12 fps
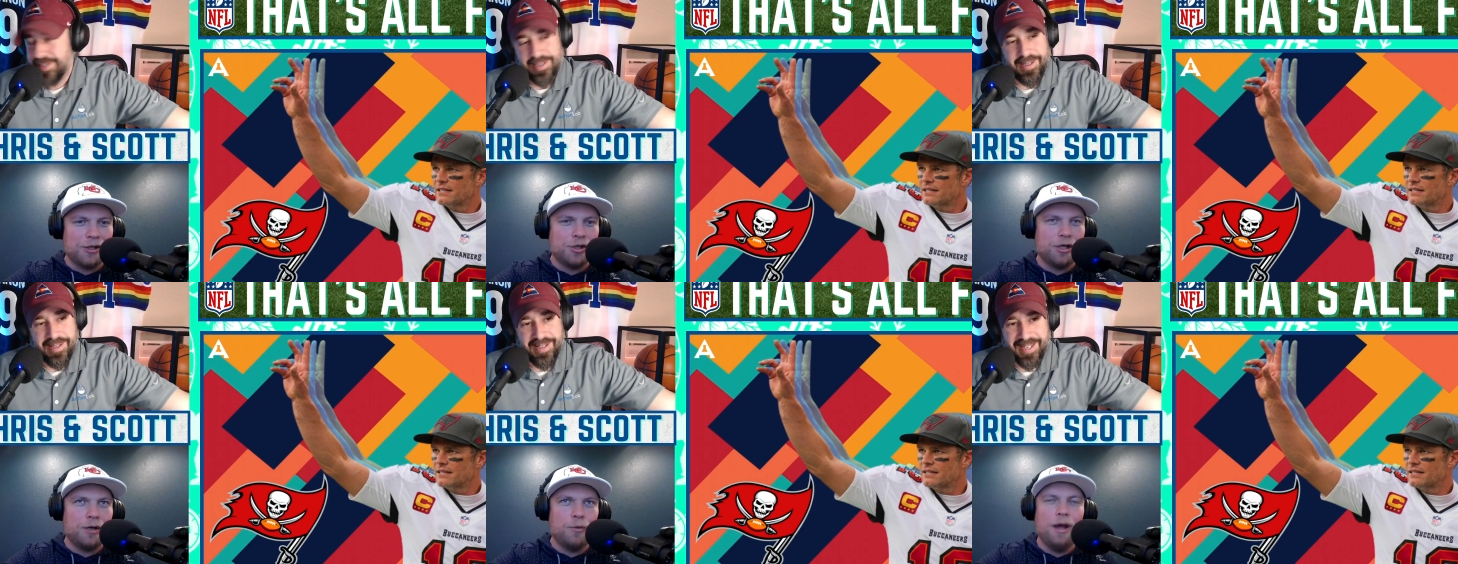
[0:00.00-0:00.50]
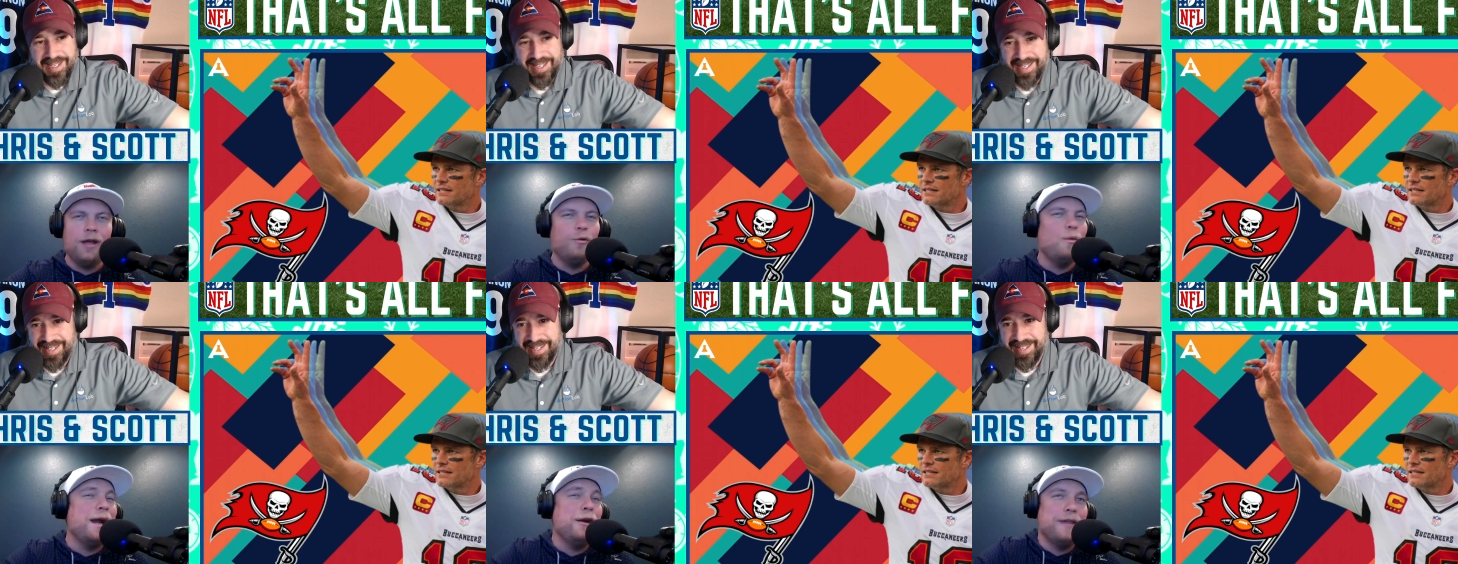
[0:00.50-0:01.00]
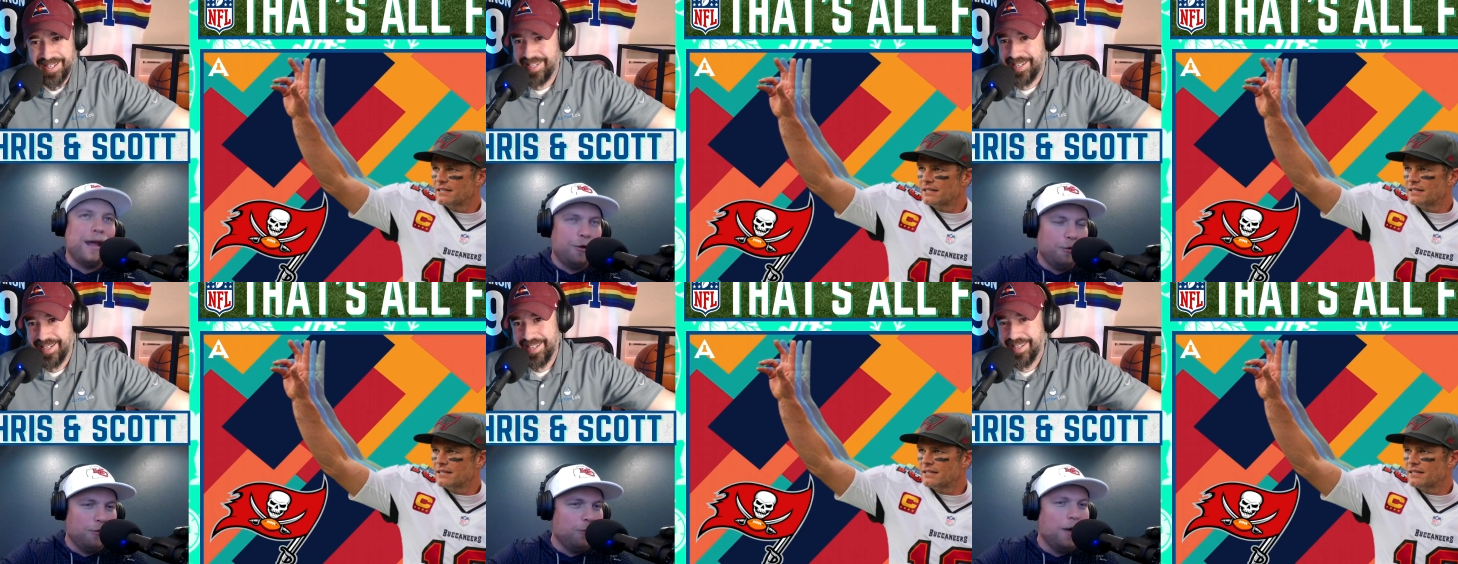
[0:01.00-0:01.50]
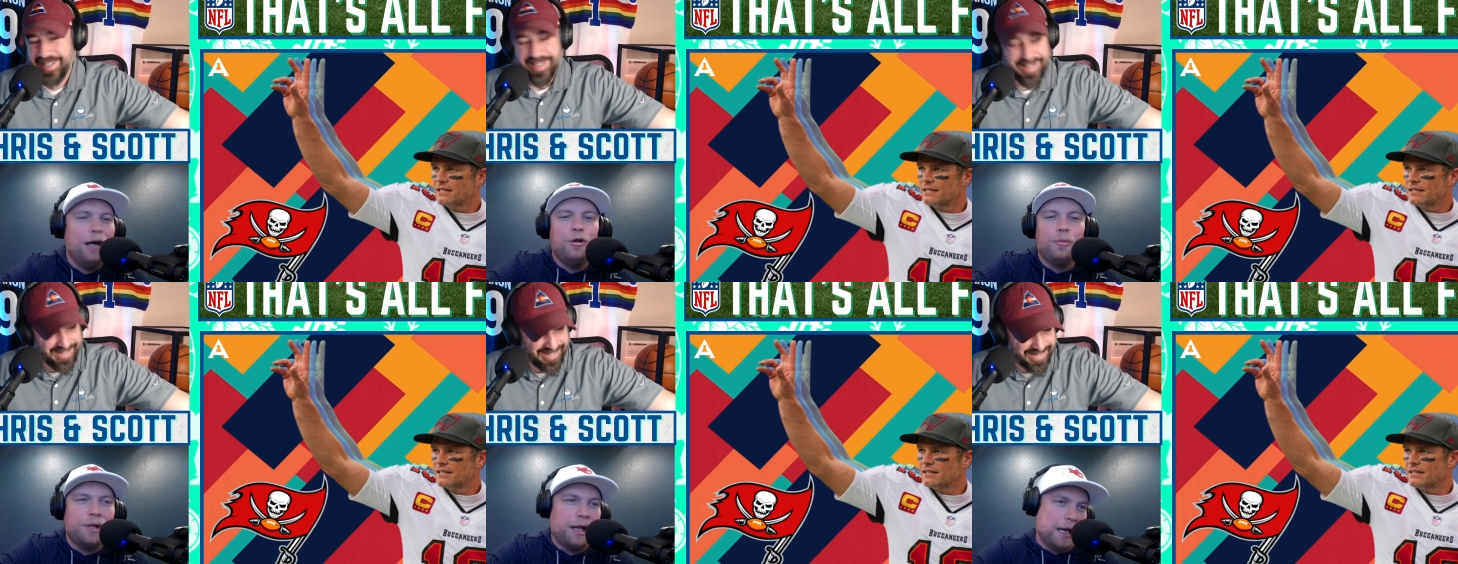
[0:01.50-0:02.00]
Speaker 1: year. where, where that where he'll
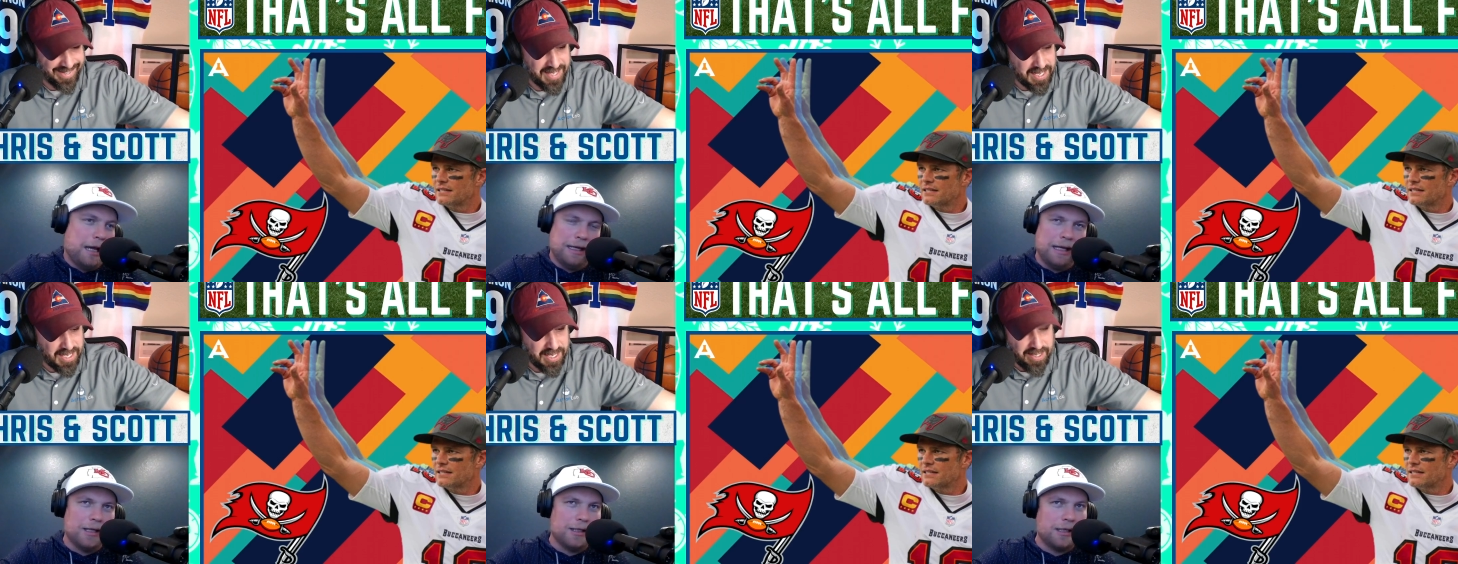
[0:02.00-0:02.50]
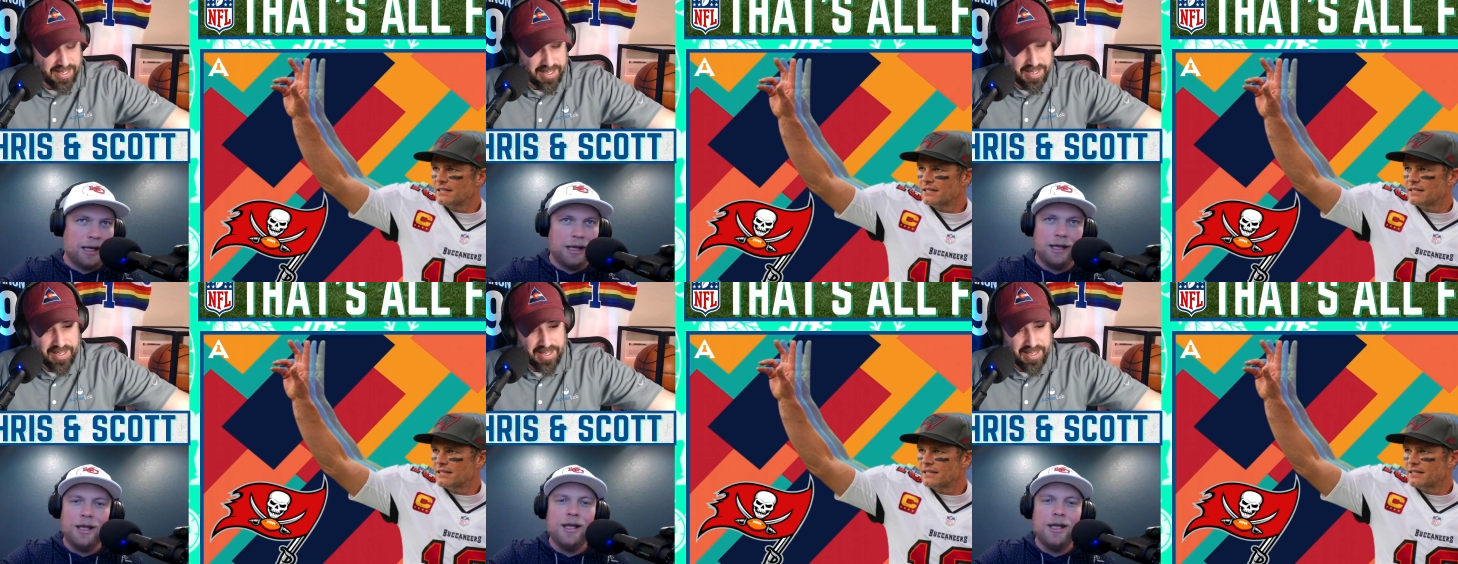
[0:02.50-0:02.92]
play, I can't say.